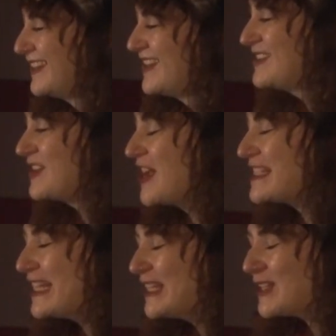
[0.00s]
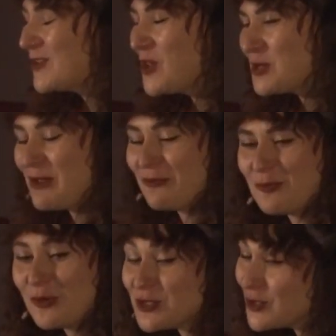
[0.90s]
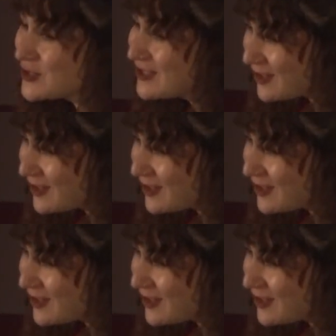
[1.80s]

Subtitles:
It's a nice little acknowledgement from Boris Johnson